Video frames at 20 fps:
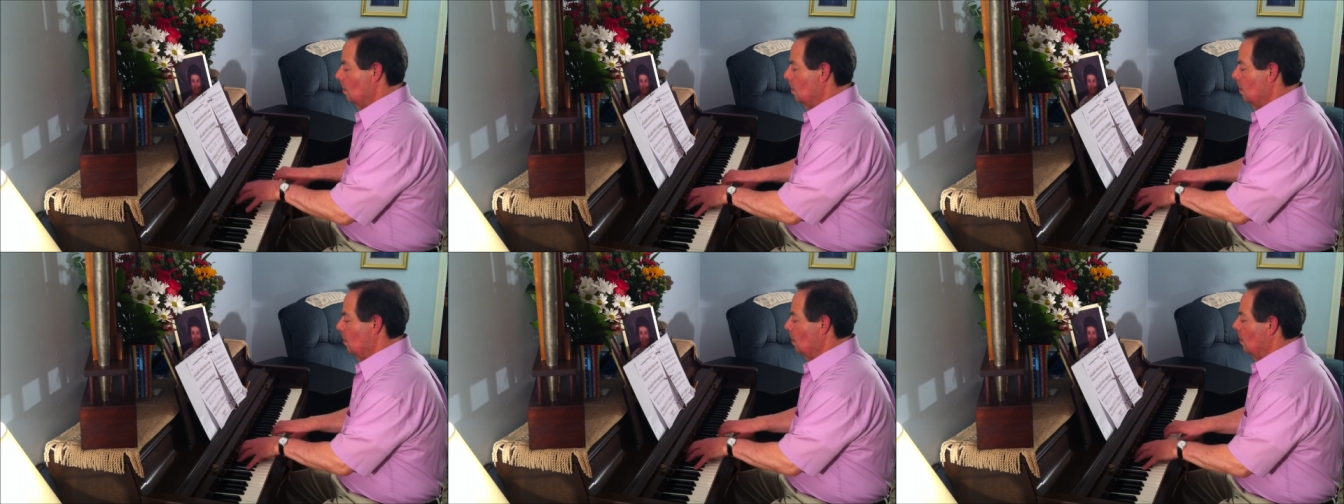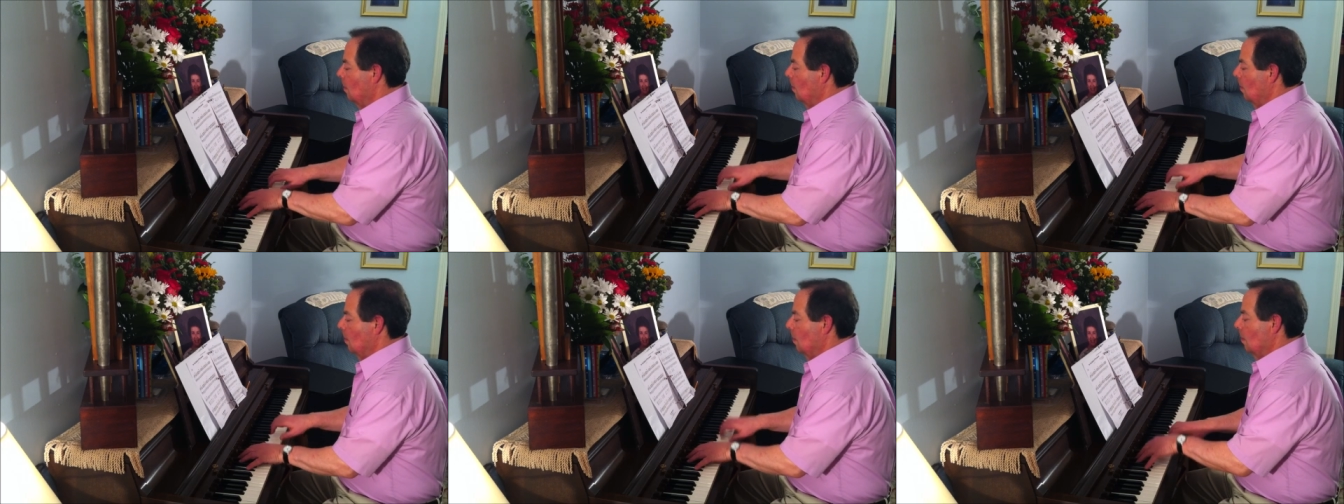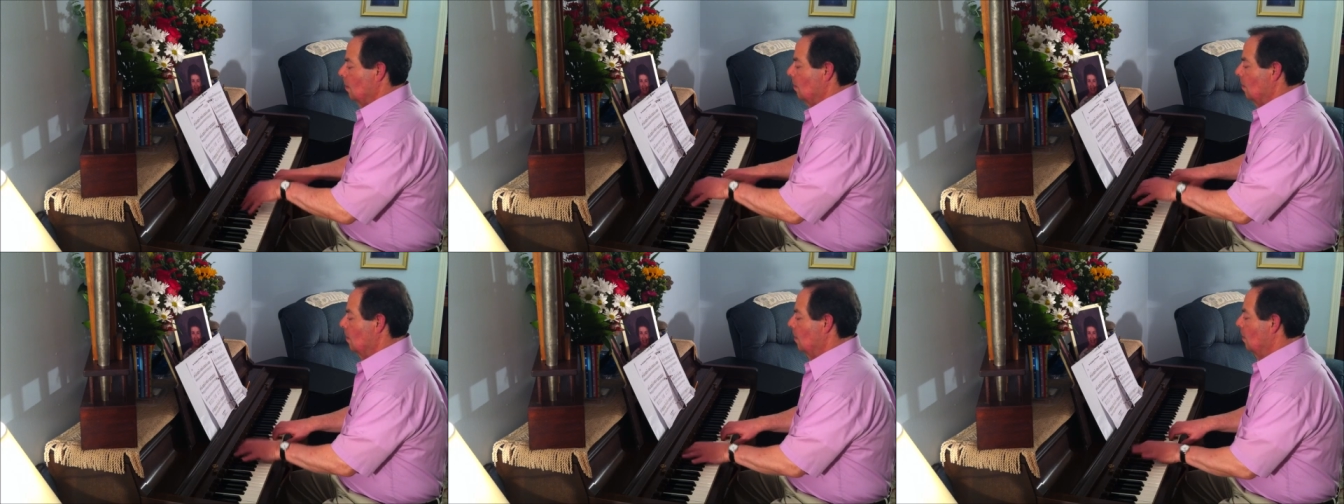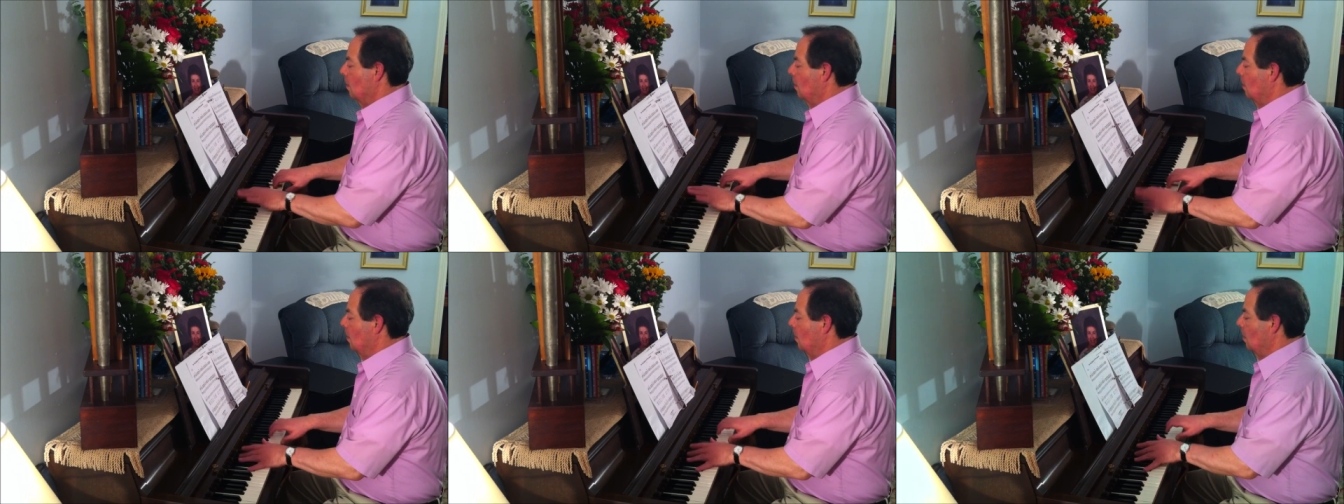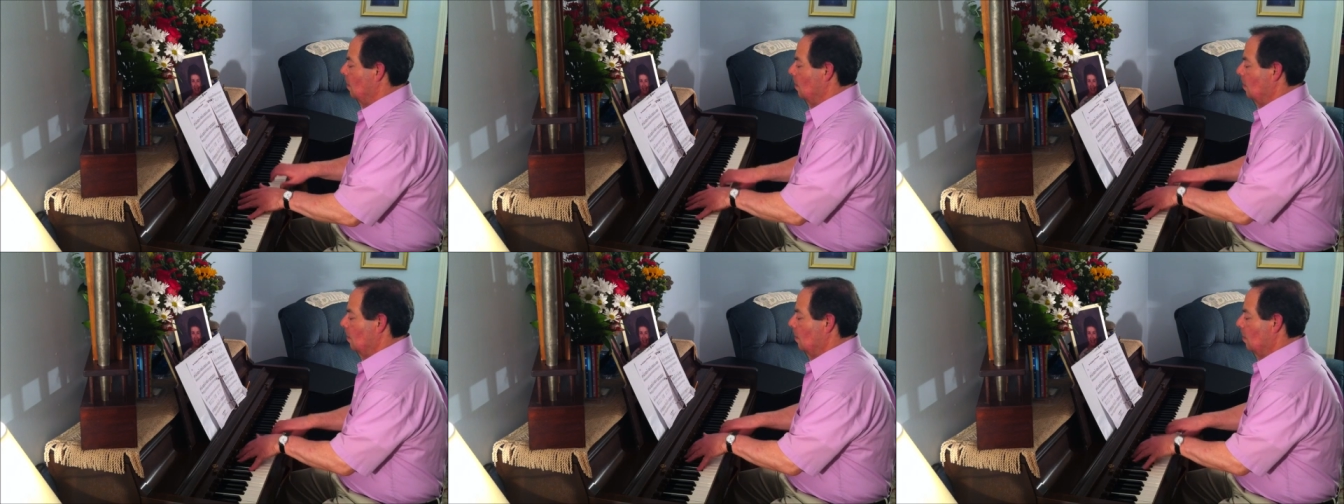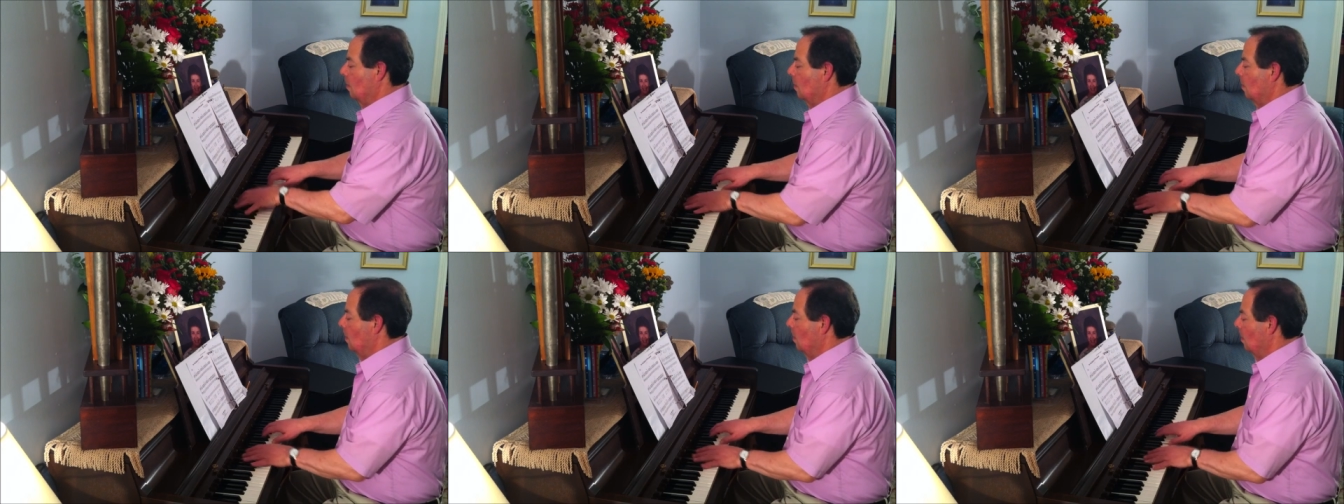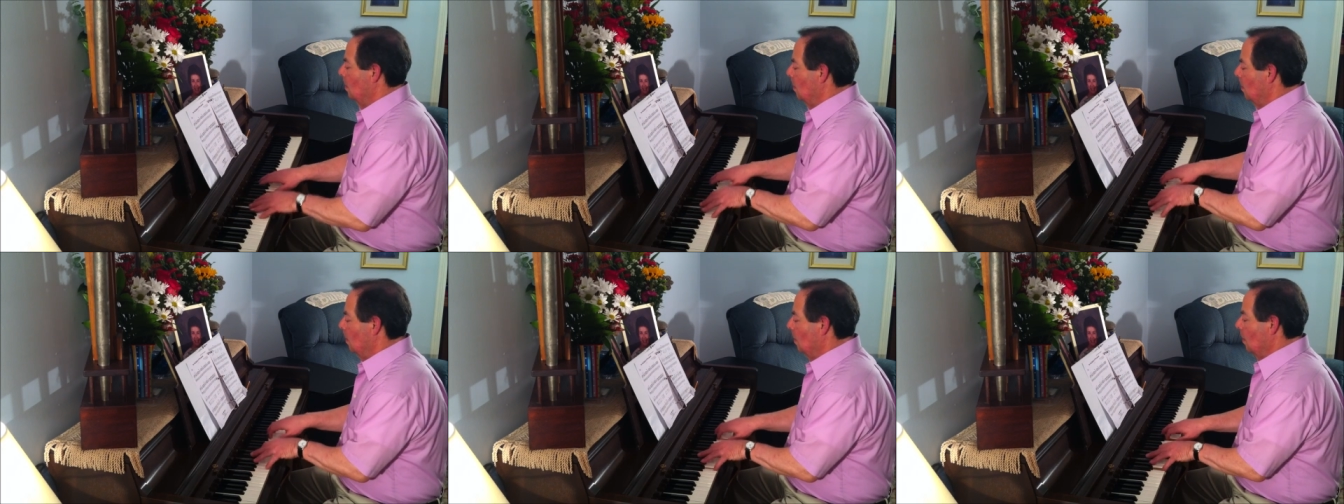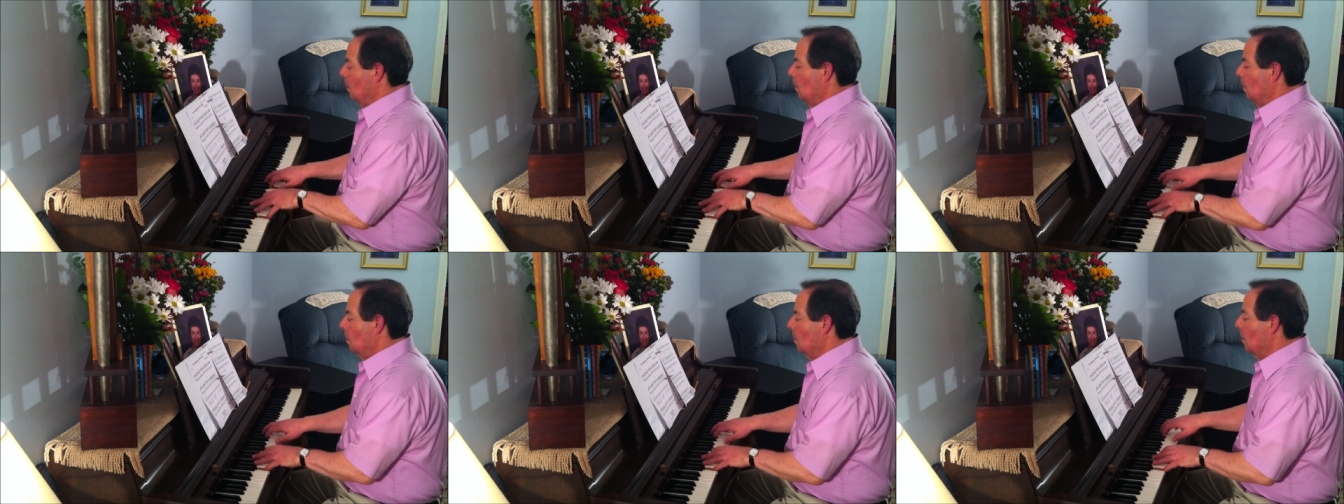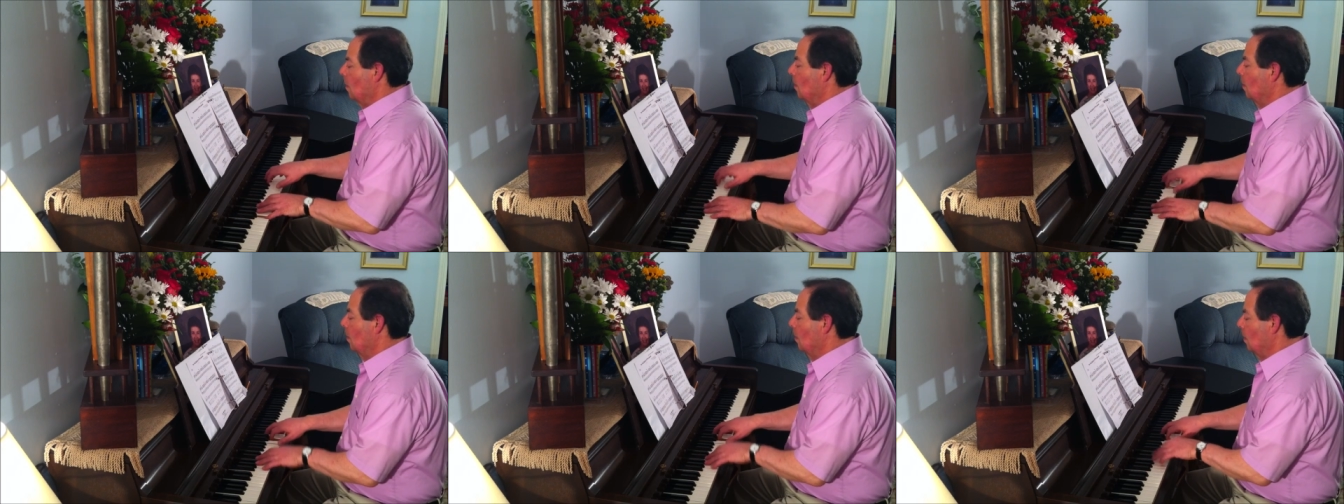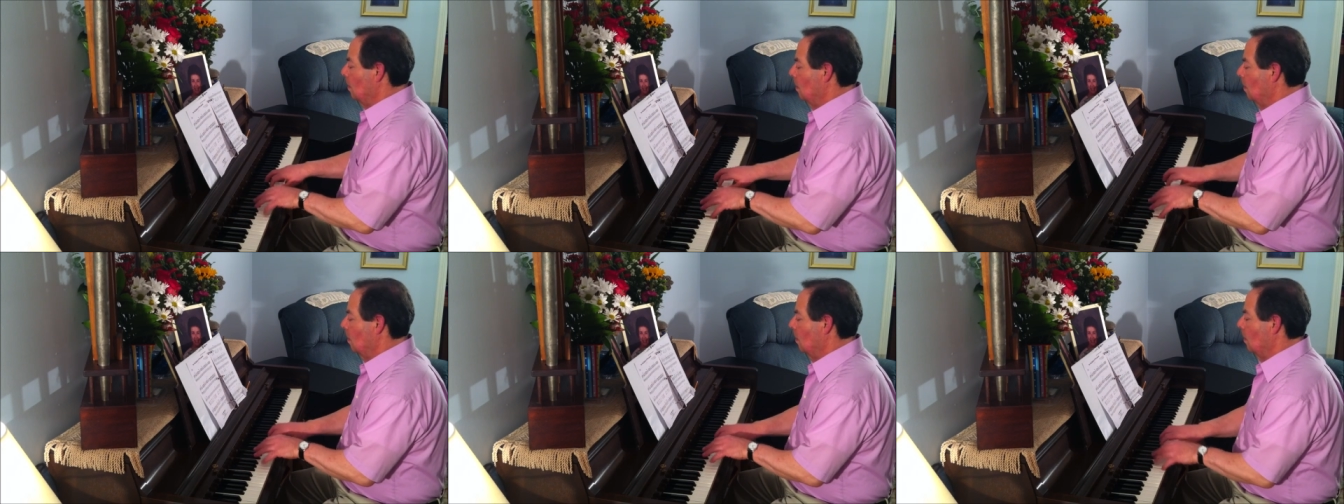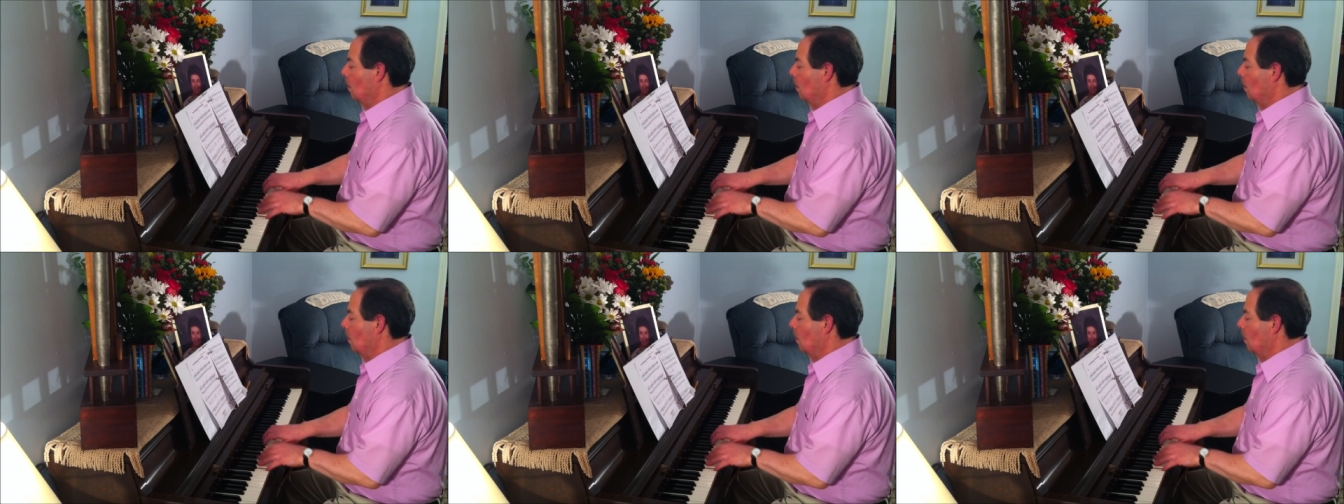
and tell of His works with songs of joy.